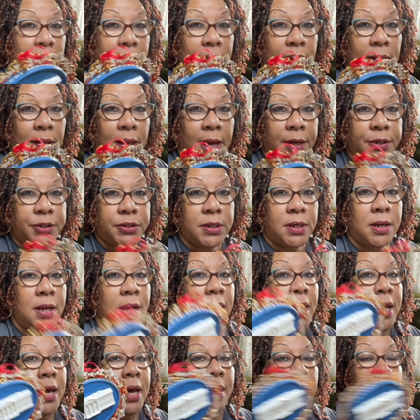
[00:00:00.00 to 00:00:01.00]
collection.
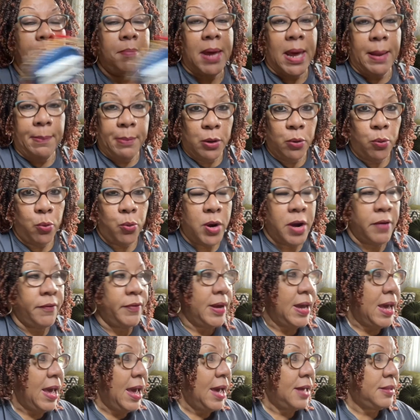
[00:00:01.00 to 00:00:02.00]
Maybe whoever
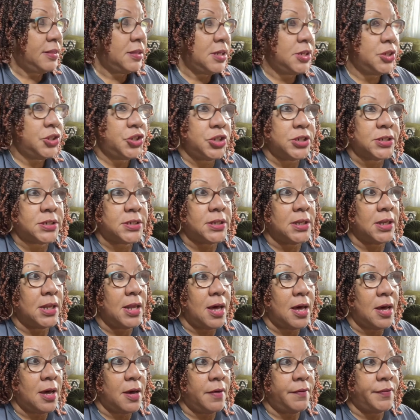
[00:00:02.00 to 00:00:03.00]
had these just
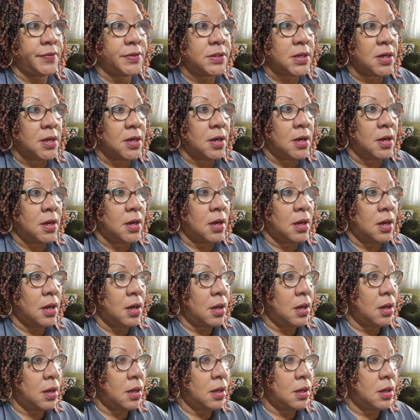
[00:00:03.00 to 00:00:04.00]
loved
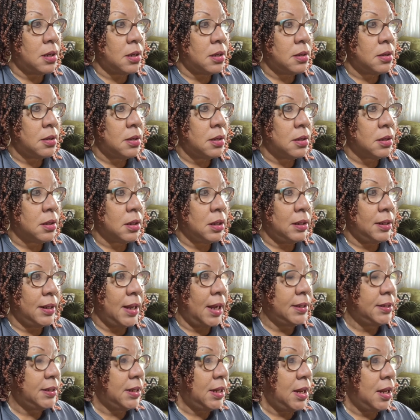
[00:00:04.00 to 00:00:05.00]

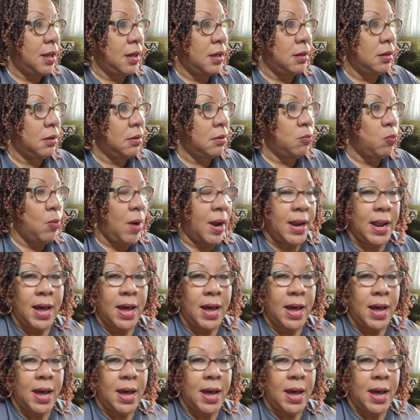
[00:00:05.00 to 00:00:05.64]
collecting White